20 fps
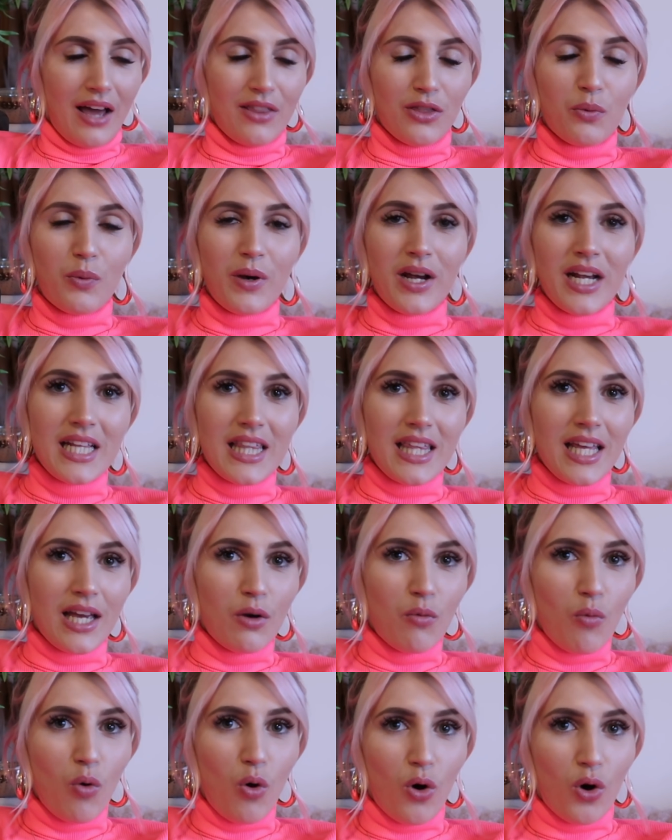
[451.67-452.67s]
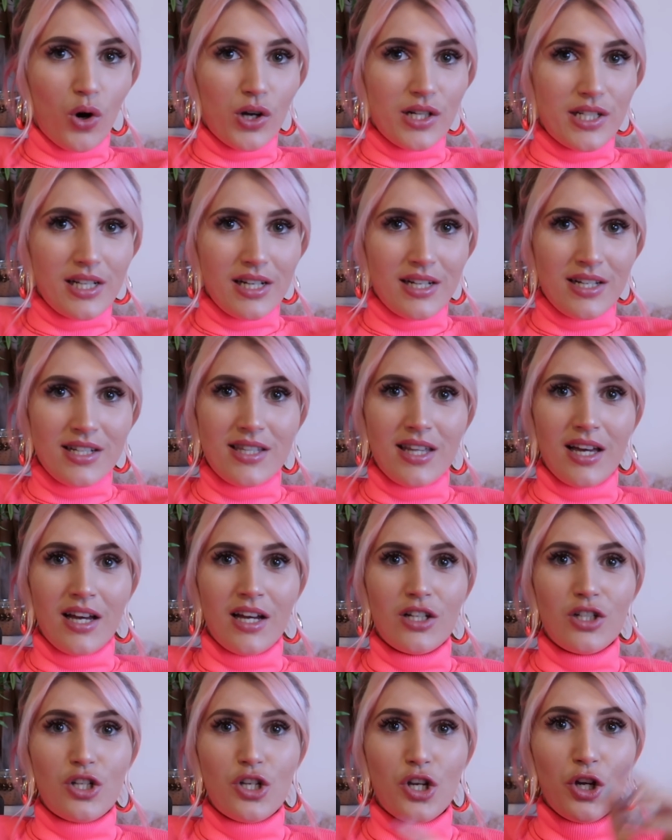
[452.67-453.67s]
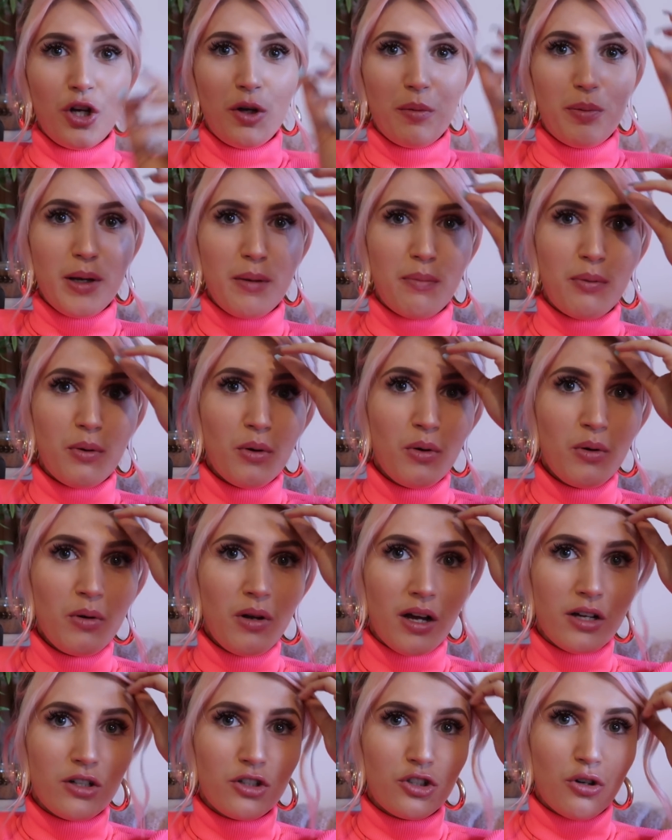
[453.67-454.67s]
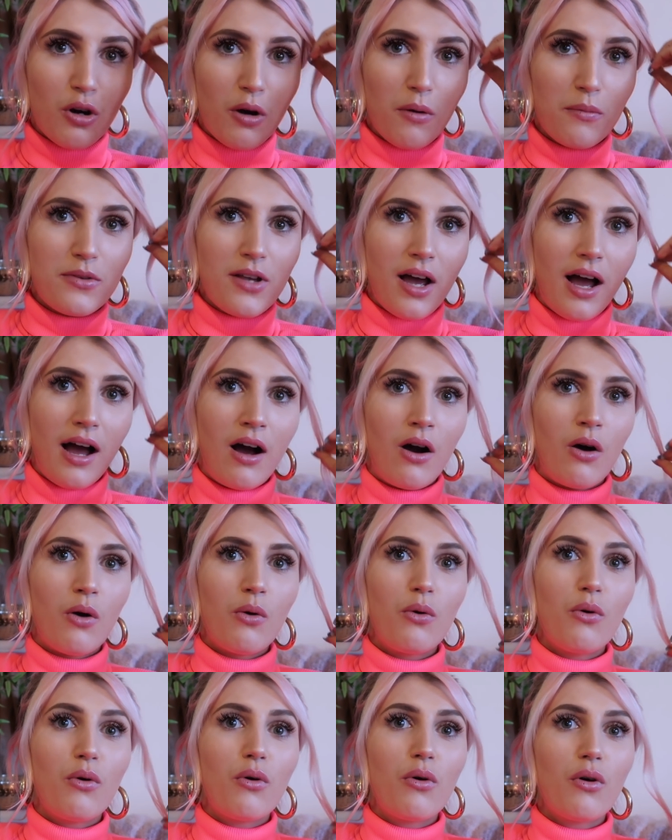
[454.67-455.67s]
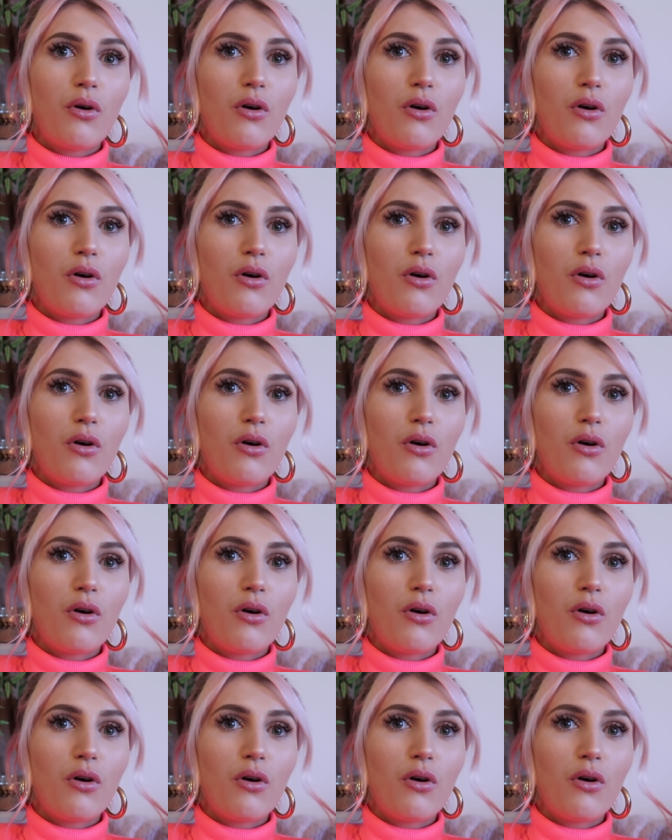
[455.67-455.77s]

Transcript: And the weird thing is that 2 people like dropped out